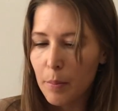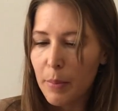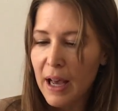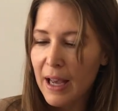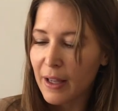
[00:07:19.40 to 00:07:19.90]

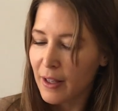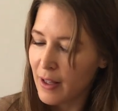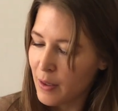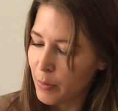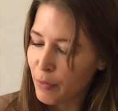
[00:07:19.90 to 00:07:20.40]
bag
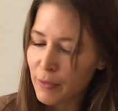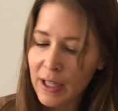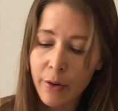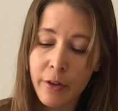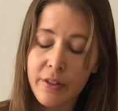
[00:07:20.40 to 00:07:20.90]
with
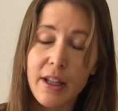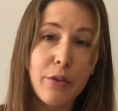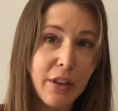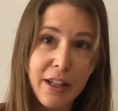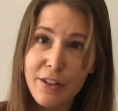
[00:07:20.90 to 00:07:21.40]
flowers.
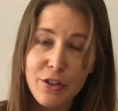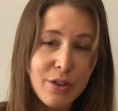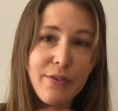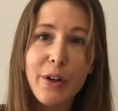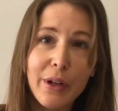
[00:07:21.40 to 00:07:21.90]
Everything is
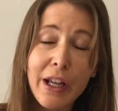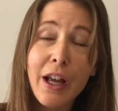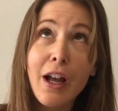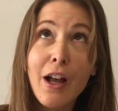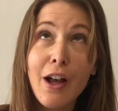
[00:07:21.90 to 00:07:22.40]
just very
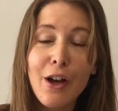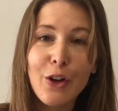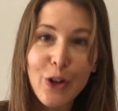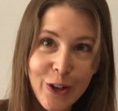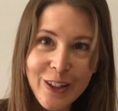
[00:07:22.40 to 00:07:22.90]

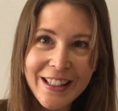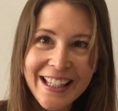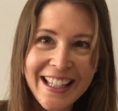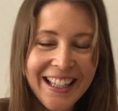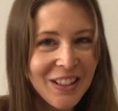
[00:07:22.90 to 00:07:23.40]

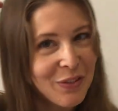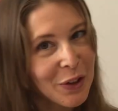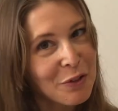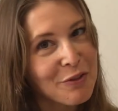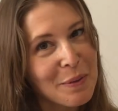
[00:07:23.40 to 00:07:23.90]
girly and
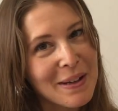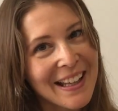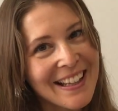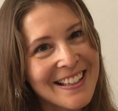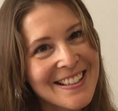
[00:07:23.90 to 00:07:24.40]
very
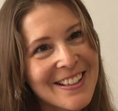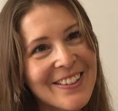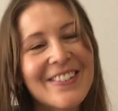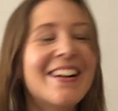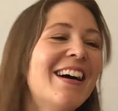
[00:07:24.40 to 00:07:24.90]
feminine,
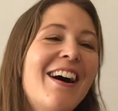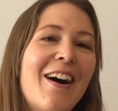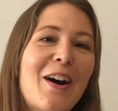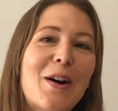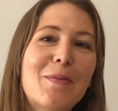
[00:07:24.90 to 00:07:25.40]
so
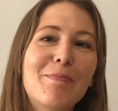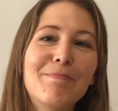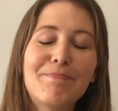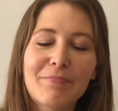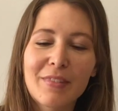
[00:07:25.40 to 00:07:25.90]

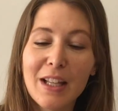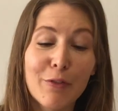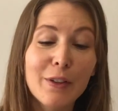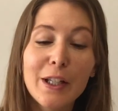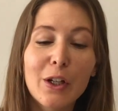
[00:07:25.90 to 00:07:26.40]

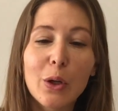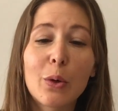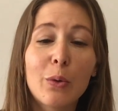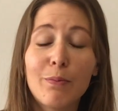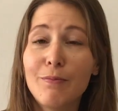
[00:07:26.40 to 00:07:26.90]
definitely
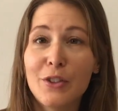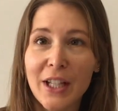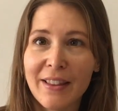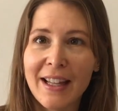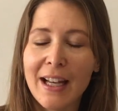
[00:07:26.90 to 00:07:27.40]
go
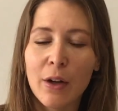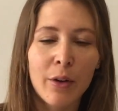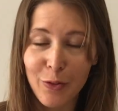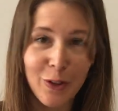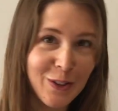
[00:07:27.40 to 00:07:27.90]
check that
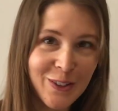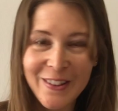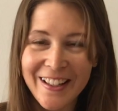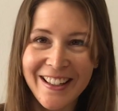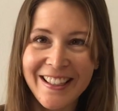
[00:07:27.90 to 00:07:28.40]
out if you're into
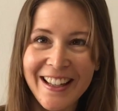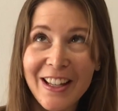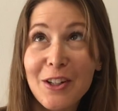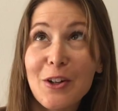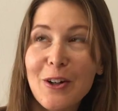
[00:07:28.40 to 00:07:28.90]
the
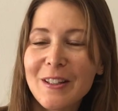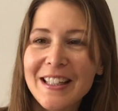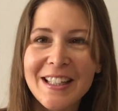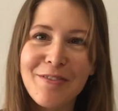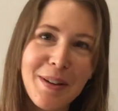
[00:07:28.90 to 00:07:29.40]
like
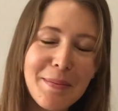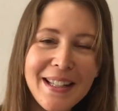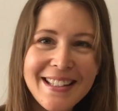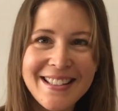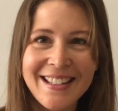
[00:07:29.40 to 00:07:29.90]
girly
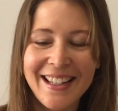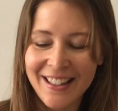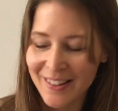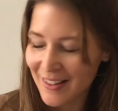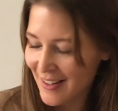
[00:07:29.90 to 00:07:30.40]
feminine
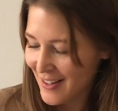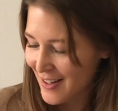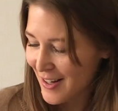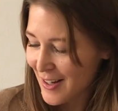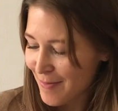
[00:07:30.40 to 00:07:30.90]
style.
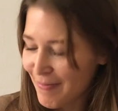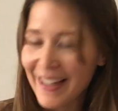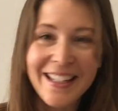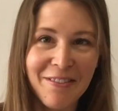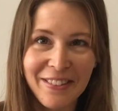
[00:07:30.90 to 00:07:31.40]

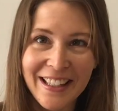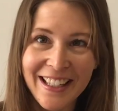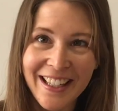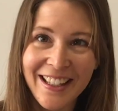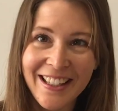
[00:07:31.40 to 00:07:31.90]
I
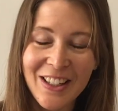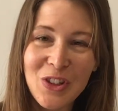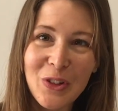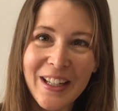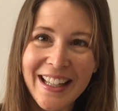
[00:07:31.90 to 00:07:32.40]
definitely enjoyed